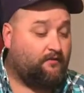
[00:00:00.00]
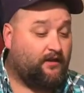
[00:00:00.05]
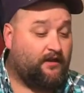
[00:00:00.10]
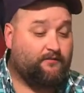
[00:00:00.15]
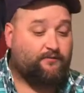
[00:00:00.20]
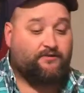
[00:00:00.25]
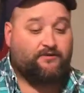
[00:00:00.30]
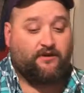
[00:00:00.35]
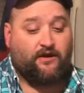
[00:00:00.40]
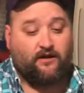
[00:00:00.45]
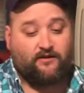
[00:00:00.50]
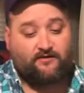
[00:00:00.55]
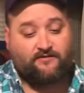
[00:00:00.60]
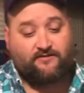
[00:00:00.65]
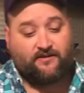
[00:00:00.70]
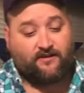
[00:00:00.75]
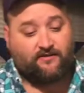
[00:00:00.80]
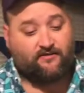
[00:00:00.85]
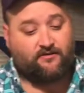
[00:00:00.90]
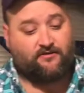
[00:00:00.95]
Like we talked, it's
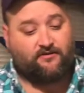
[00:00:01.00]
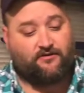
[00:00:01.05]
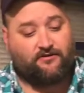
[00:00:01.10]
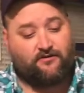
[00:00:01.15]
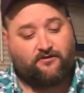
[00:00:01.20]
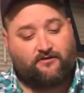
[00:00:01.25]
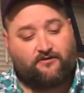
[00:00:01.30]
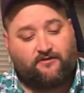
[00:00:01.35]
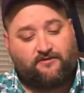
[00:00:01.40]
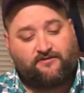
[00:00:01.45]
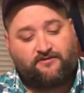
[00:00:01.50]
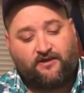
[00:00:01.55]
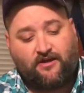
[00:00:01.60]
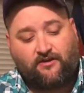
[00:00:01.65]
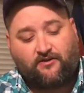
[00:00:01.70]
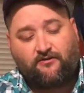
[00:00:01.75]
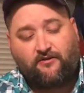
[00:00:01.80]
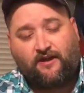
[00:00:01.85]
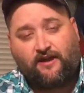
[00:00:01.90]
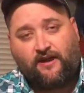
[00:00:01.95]
got
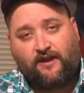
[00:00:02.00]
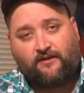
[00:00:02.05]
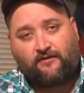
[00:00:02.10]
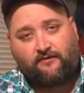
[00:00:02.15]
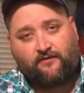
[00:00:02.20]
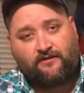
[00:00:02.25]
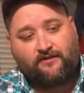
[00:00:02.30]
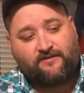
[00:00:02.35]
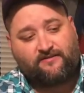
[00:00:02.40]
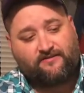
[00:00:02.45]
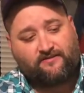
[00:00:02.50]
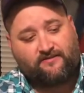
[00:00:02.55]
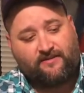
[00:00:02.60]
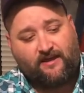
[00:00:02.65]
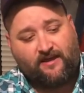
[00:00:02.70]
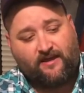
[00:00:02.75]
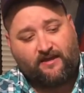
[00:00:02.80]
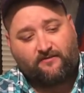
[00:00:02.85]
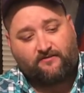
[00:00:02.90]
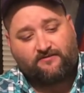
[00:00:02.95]
good handling as it
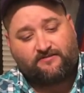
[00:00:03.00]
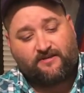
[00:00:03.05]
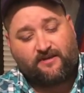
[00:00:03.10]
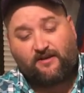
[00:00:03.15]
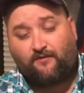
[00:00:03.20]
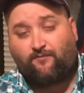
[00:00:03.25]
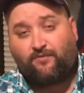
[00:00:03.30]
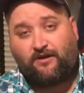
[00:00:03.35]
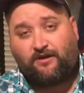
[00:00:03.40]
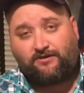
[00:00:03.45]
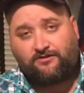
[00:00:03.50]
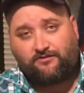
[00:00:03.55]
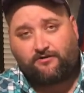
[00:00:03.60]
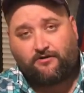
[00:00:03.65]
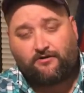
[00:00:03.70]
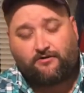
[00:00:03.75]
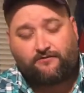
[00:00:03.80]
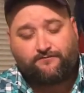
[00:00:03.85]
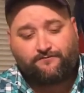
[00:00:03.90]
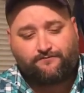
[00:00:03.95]
handles like a big
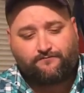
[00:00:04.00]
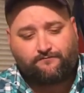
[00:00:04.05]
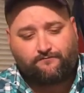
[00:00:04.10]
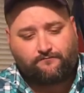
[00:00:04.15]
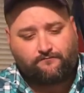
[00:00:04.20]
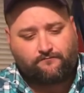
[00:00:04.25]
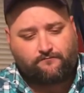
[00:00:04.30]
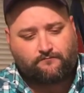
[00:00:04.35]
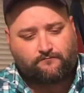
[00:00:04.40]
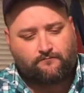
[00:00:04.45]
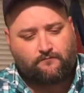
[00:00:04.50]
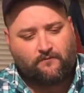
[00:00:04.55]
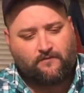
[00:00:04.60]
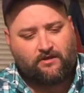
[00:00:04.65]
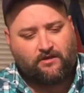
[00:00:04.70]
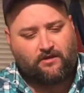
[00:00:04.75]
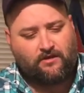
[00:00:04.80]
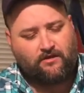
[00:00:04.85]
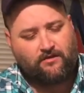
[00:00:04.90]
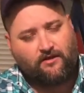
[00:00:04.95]
drone.
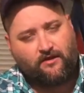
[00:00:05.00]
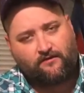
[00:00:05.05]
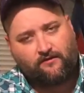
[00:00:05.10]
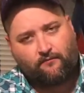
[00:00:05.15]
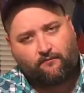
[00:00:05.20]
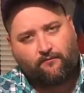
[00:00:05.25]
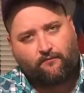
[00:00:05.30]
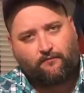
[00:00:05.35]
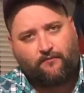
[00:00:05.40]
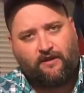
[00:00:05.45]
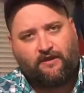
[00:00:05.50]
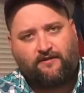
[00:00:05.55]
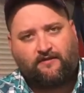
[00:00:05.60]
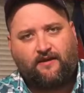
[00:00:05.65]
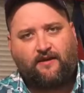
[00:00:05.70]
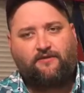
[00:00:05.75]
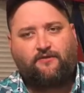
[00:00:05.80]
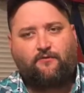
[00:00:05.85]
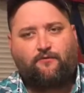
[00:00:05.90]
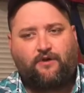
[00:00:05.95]
You have to
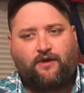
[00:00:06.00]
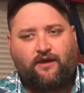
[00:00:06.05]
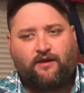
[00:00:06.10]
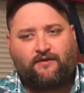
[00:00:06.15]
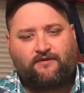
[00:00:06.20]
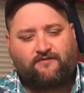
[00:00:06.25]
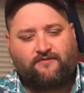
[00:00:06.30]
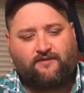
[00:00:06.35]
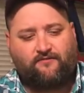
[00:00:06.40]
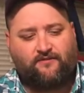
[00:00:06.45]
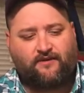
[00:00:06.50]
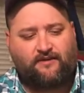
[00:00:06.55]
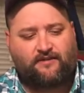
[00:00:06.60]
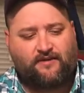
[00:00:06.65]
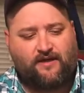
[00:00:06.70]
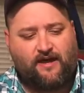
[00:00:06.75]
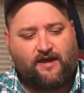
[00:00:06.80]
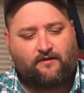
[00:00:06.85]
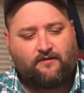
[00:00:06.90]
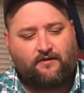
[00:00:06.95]
maintain the weight and stuff like
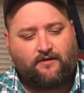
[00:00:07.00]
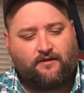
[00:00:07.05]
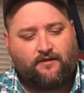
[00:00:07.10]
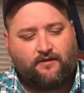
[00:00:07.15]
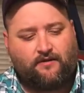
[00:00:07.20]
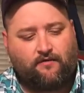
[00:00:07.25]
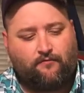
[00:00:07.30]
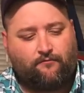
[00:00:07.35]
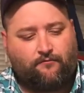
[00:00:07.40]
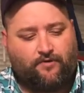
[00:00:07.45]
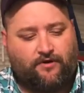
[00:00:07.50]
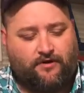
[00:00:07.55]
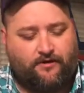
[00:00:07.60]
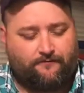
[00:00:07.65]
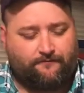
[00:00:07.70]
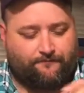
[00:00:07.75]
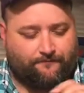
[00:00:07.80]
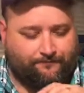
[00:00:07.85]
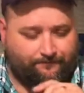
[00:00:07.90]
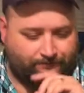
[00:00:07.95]
that,
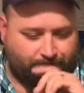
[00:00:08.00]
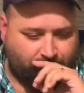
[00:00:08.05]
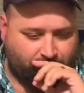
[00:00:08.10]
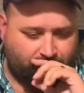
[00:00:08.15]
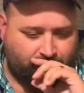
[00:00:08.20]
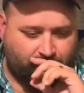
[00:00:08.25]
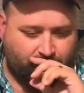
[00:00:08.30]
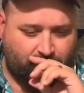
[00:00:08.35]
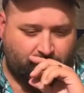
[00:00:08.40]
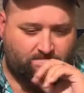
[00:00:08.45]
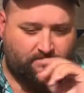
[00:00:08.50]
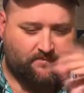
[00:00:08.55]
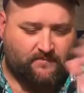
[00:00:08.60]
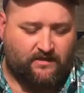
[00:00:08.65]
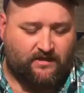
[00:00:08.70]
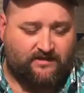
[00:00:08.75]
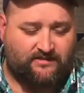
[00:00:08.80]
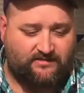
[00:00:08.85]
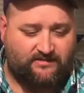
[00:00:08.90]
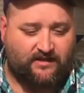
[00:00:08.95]
but
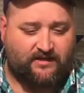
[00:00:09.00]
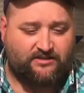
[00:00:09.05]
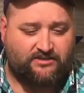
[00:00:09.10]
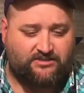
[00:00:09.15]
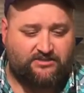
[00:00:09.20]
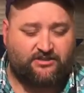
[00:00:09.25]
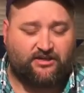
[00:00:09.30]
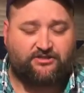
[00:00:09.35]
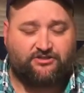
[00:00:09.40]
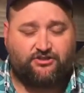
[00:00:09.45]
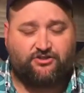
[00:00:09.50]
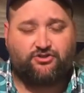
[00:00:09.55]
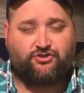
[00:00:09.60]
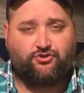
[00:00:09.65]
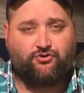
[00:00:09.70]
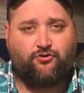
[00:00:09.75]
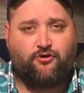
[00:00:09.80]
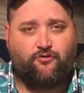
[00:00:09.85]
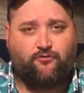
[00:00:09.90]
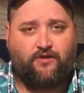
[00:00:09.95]
it's got such a
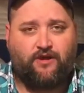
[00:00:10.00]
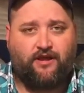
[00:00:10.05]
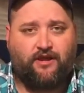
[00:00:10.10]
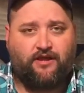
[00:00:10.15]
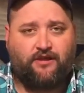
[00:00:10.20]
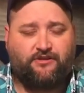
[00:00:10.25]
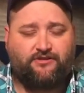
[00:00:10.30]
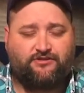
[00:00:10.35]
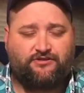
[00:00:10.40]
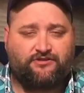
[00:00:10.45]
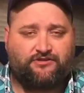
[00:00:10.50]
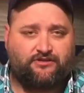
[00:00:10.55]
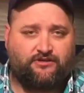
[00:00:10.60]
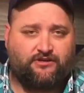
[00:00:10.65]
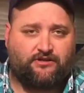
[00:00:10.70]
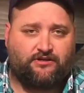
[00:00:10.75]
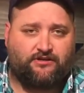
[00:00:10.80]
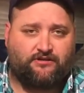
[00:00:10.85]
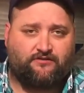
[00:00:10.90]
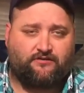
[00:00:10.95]
short range
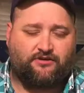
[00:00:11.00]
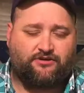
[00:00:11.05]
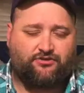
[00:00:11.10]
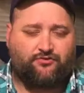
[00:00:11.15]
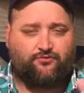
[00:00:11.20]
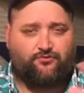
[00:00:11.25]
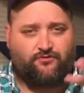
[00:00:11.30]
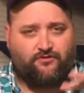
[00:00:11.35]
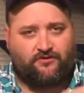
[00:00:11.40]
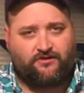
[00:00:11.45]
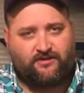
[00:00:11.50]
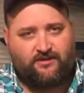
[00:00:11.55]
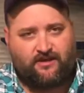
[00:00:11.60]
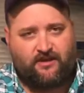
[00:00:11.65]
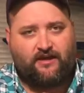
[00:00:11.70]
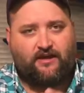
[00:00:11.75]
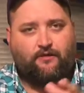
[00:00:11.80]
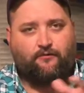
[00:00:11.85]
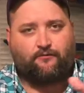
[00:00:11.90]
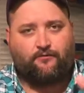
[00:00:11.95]
that you really
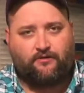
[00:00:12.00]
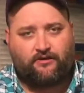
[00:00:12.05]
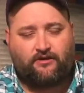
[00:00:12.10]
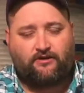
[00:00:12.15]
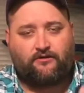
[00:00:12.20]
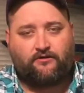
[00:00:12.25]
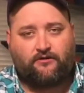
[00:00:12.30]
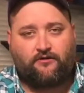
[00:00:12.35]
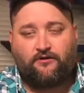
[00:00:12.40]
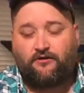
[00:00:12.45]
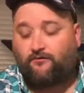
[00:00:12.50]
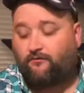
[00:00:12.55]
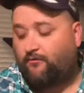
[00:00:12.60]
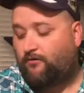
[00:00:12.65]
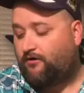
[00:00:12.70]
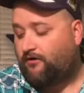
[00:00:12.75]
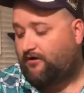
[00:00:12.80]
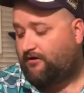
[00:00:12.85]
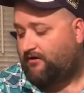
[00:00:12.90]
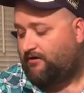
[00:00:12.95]
can't really learn and
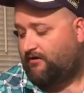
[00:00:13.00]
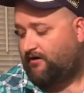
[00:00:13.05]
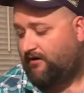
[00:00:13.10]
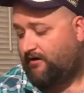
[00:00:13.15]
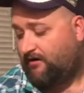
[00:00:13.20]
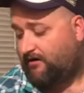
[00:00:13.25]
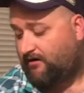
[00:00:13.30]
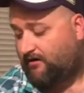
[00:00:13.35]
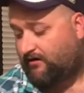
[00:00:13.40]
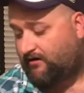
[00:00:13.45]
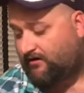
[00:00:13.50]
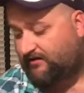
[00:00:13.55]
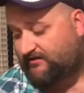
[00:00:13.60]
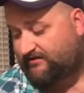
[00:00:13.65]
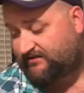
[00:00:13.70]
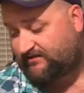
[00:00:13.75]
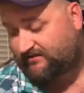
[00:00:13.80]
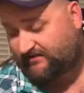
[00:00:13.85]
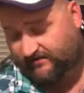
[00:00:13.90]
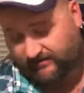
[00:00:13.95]
work.
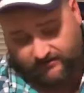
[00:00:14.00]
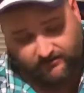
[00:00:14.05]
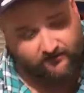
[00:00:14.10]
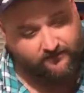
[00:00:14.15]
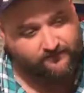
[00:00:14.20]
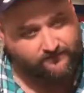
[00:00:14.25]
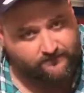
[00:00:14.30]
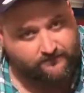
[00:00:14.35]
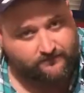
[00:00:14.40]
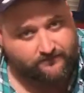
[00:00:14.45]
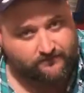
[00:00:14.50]
Still,